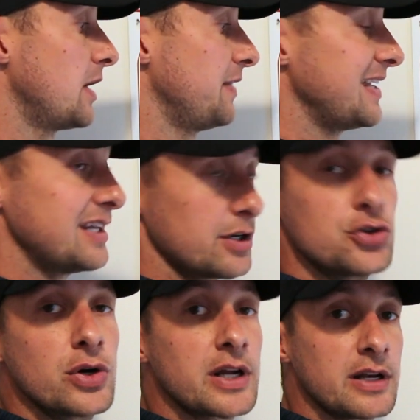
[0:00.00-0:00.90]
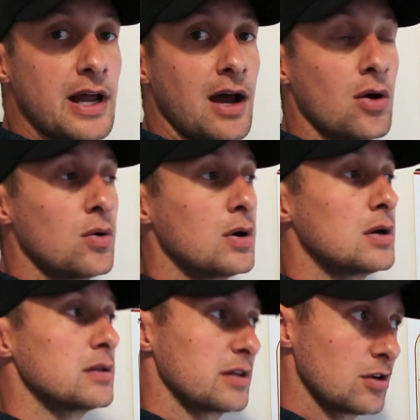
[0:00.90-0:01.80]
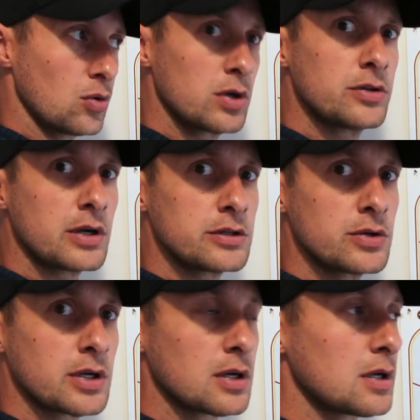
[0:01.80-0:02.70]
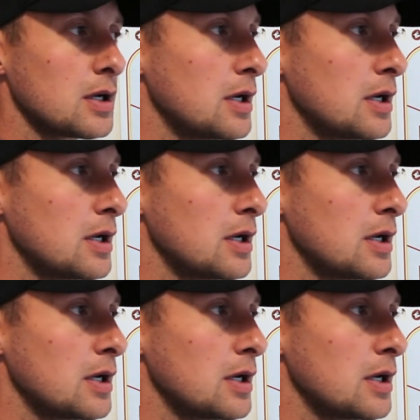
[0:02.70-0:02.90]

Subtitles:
and they need a drink now, they go earn their drink.